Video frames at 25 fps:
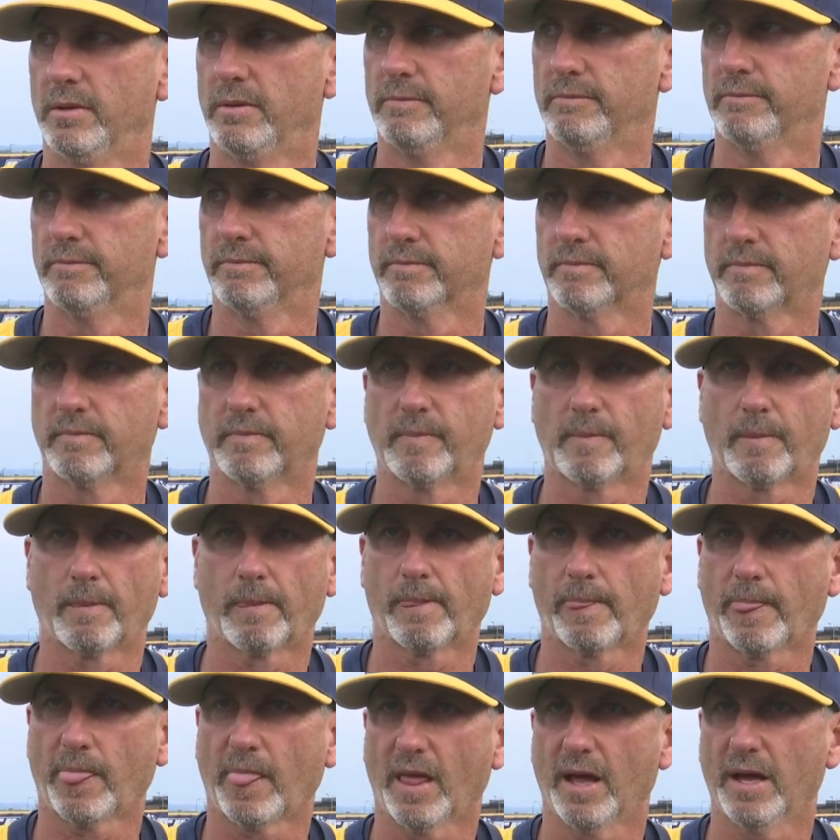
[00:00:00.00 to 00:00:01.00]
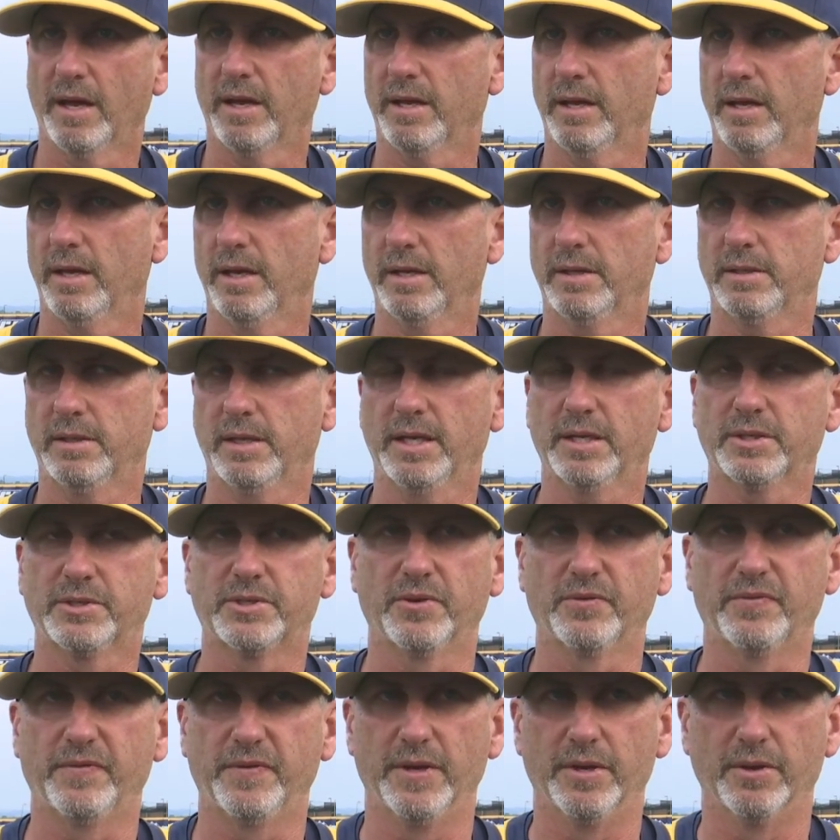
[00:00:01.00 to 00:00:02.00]
kind of a feel thing based on a start?
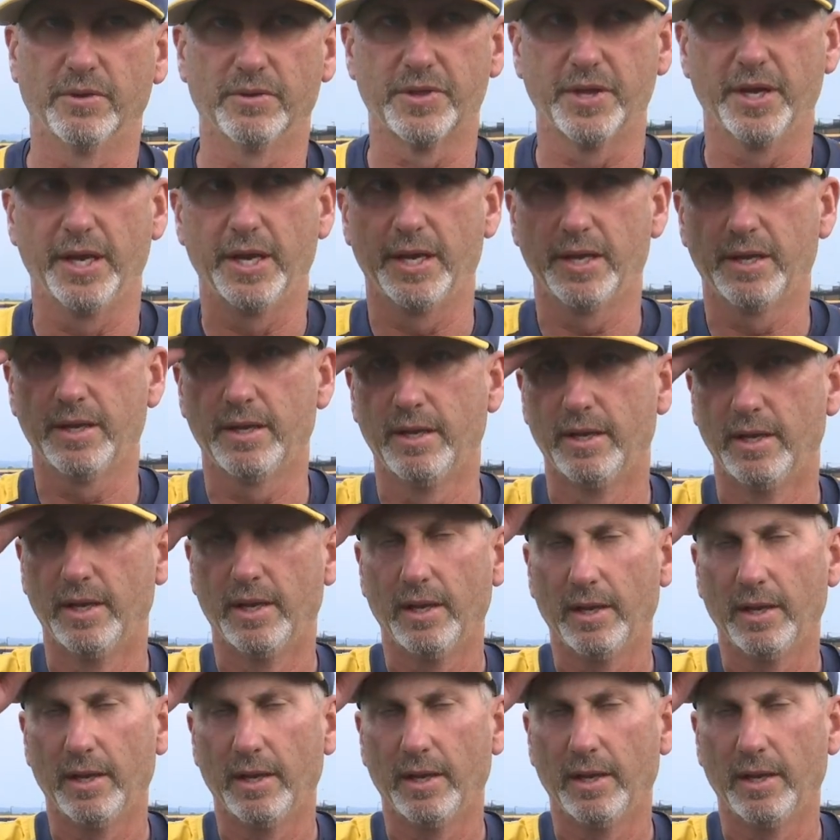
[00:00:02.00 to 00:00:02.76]
it's a feel thing.